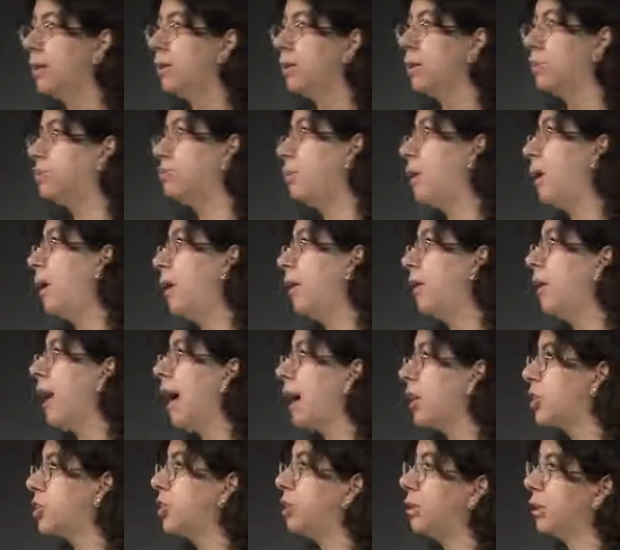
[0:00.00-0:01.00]
the prior
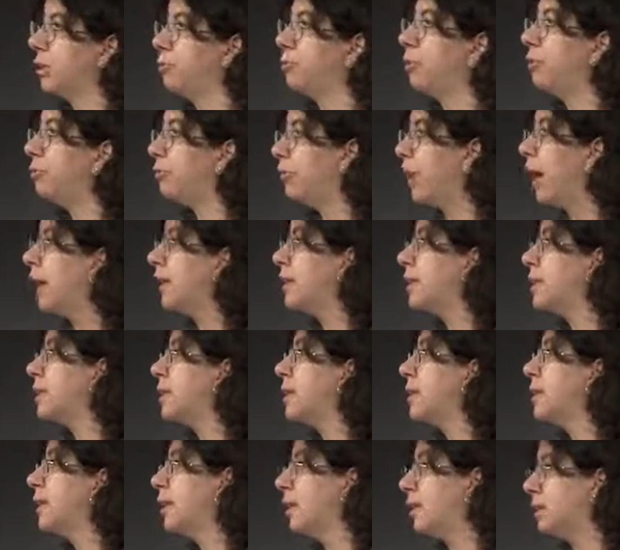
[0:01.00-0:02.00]
actually
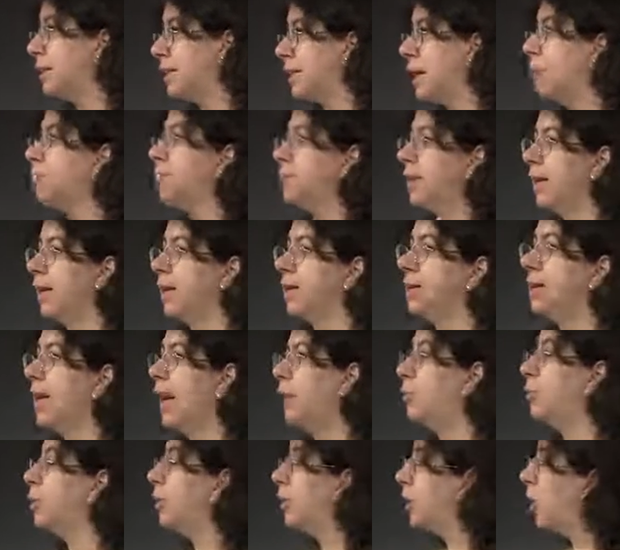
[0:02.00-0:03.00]
reflects something
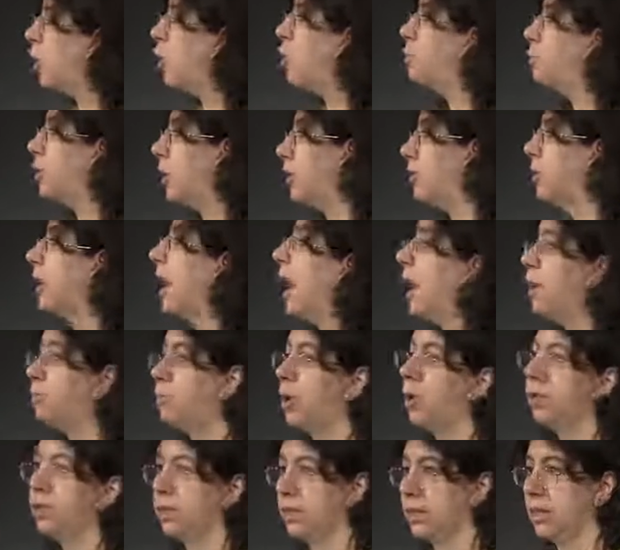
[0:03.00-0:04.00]
that we know about the
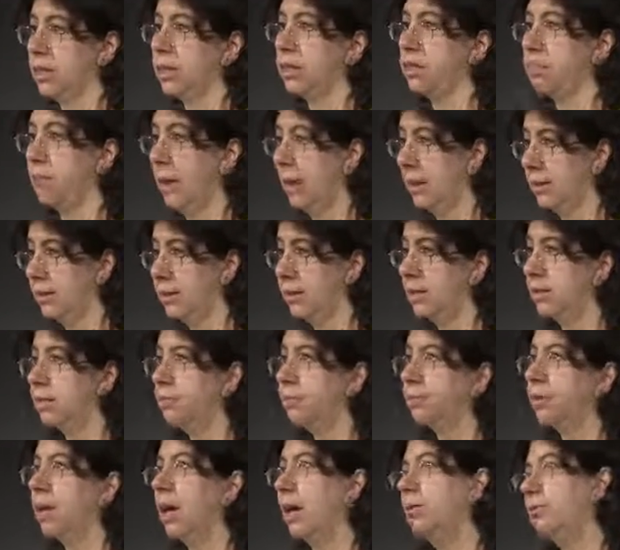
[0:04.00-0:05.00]
hypothesis space.
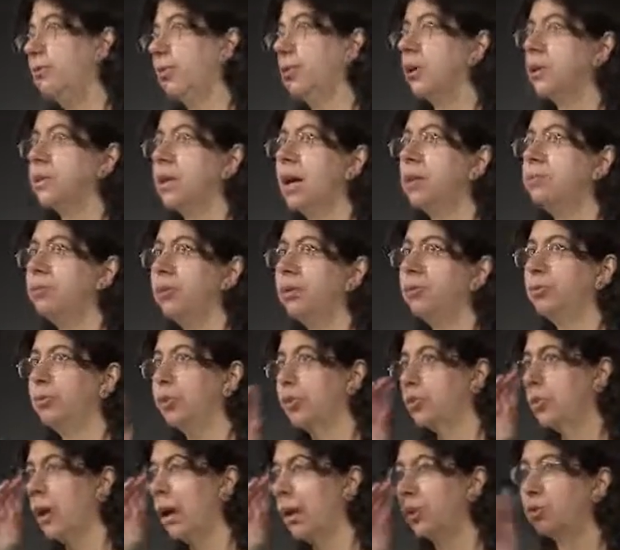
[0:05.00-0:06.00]
Okay, for example, if
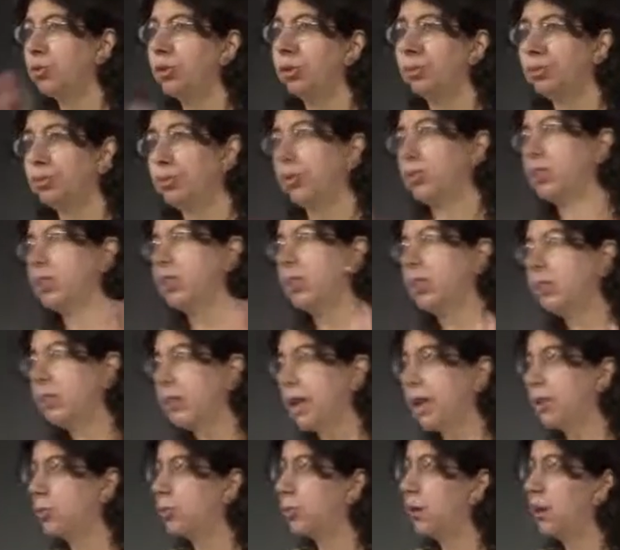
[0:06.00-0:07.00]
we're trying to infer gene
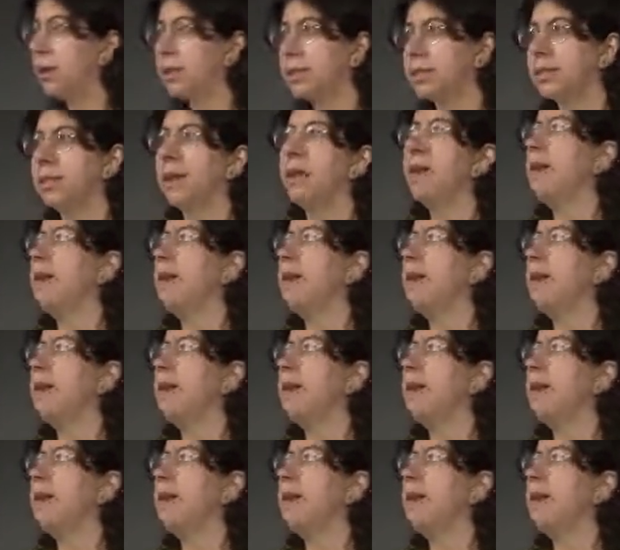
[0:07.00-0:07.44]
networks,